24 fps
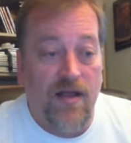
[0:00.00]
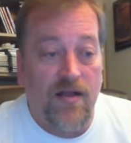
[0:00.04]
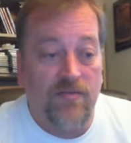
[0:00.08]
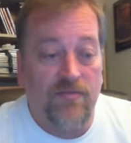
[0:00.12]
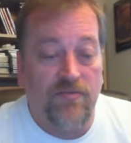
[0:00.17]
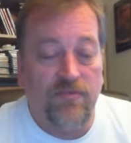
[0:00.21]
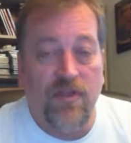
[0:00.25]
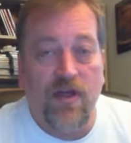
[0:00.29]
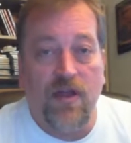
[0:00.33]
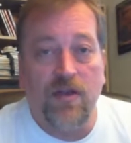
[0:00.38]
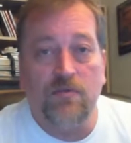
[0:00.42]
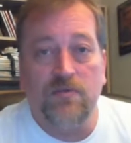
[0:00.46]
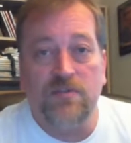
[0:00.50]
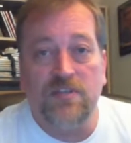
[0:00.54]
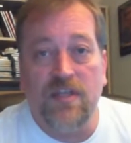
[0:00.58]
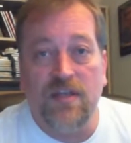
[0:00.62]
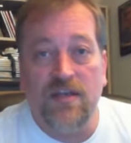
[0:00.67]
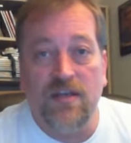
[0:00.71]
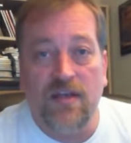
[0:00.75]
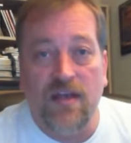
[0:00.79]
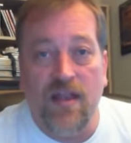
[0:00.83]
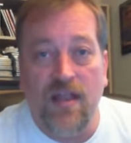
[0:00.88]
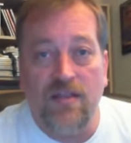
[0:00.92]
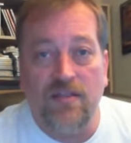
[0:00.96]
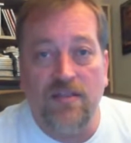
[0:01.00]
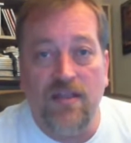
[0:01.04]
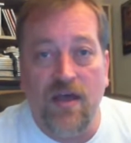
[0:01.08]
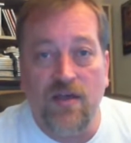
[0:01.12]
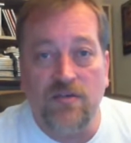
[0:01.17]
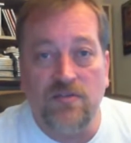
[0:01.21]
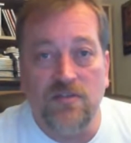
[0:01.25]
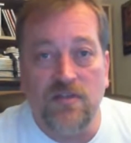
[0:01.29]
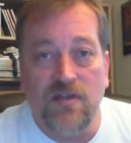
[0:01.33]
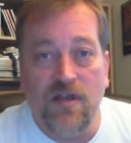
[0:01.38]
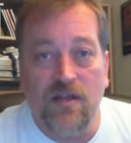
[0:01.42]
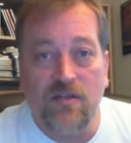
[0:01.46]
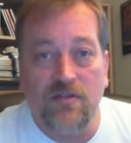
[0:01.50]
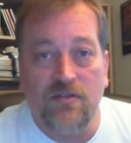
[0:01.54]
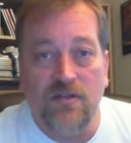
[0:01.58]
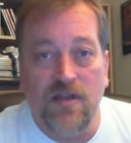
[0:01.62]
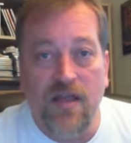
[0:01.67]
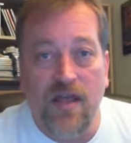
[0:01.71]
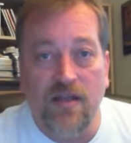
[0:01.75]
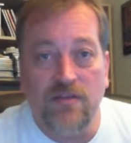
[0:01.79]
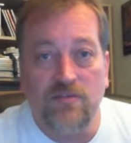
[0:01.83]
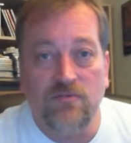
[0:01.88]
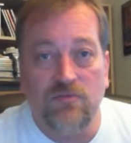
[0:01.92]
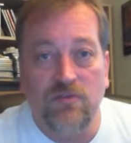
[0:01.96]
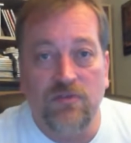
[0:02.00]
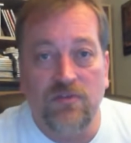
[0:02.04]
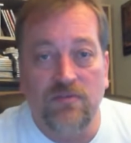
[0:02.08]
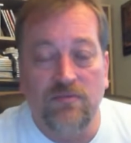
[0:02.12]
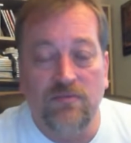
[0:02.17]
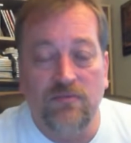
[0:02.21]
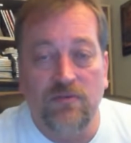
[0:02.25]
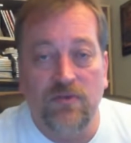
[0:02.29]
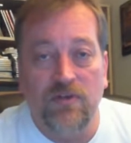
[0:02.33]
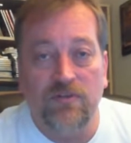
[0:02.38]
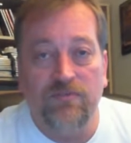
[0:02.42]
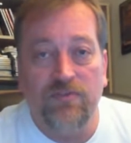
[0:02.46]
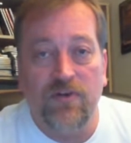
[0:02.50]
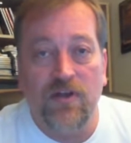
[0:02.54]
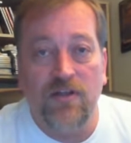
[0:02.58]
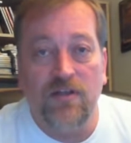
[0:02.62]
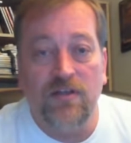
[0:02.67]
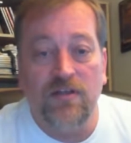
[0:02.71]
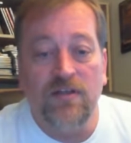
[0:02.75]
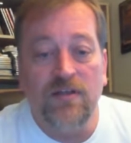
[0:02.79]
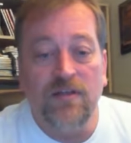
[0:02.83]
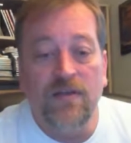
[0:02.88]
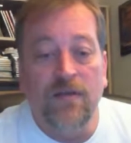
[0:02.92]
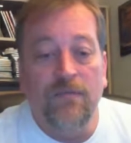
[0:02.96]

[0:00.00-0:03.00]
thought he was getting an $8,000 tax refund,